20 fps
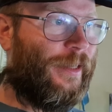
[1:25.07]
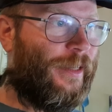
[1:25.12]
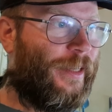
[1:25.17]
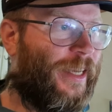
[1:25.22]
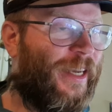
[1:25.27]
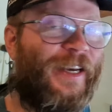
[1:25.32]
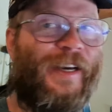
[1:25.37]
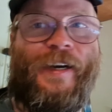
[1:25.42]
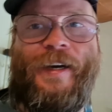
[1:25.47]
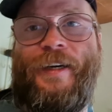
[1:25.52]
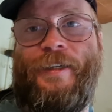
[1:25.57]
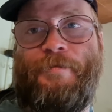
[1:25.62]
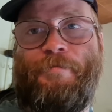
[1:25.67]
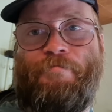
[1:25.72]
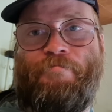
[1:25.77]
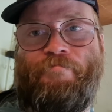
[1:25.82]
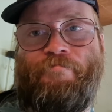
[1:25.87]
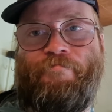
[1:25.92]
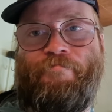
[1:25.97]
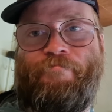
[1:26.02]
Yeah,
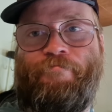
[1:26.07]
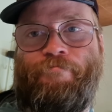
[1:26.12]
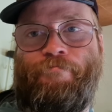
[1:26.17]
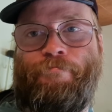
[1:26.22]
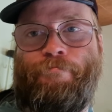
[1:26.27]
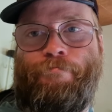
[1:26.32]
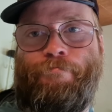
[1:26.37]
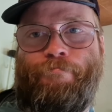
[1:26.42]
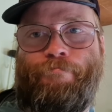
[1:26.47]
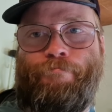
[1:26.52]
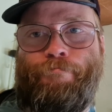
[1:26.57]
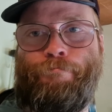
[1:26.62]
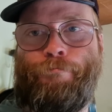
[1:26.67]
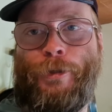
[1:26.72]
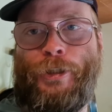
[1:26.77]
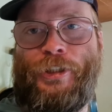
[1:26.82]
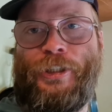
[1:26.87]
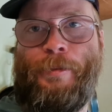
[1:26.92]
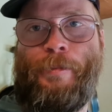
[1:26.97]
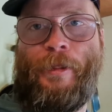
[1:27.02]

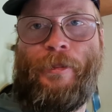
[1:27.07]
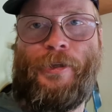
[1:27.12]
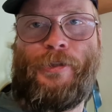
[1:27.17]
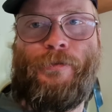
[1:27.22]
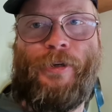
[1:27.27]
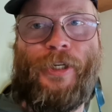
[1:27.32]
we'll see about this